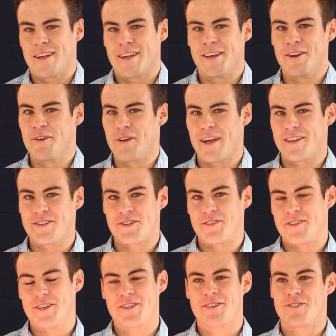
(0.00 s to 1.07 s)
you know,
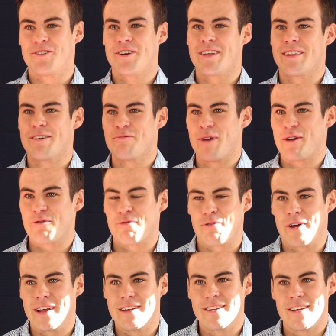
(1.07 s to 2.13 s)
just learning that my
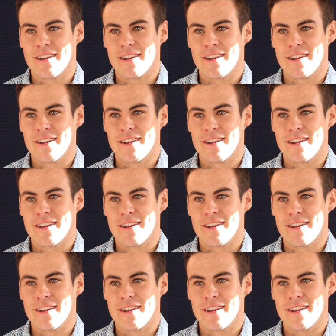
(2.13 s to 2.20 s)
friend